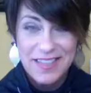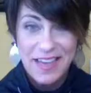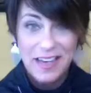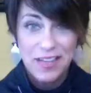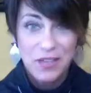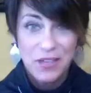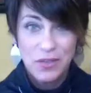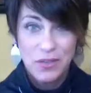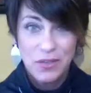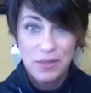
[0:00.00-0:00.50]

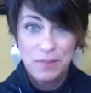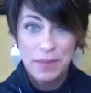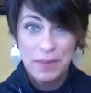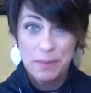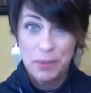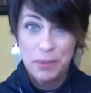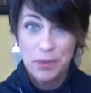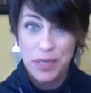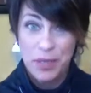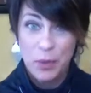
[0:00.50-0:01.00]
and you could be
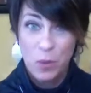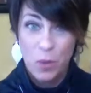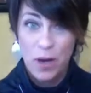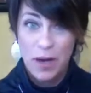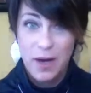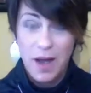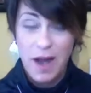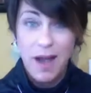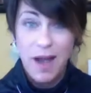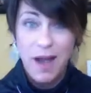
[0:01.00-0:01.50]
putting one
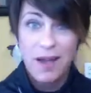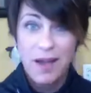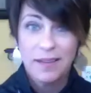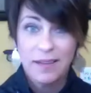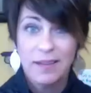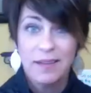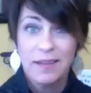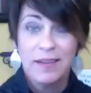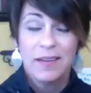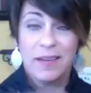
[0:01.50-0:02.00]
on
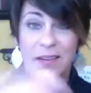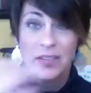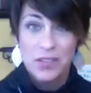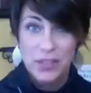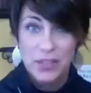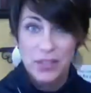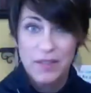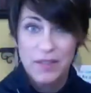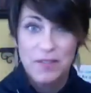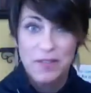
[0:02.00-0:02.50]

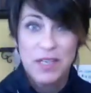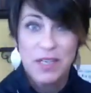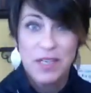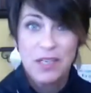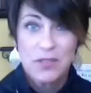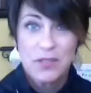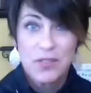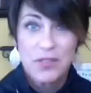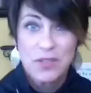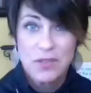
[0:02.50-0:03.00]
during the video
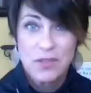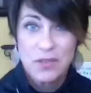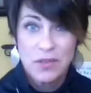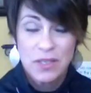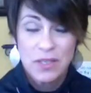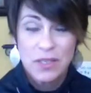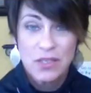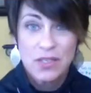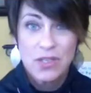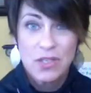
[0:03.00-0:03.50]
so you can
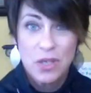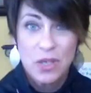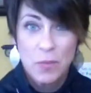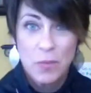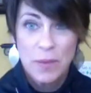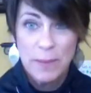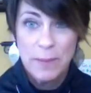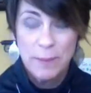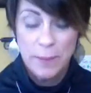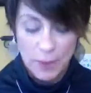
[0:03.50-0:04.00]
show
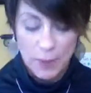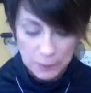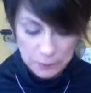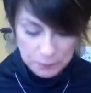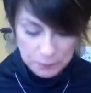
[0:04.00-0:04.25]
people